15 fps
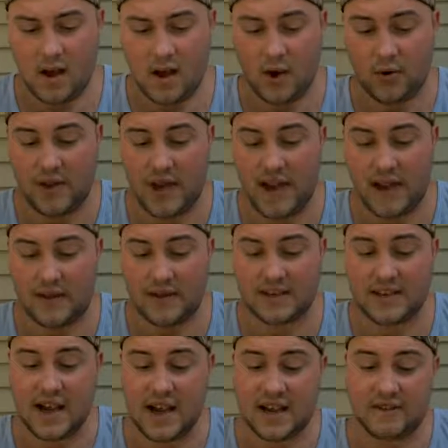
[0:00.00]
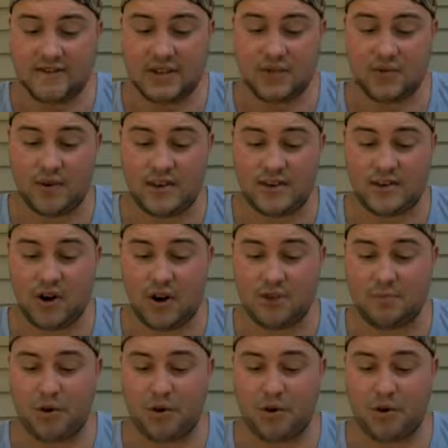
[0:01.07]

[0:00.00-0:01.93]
Okay, this guy gives it 3 stars.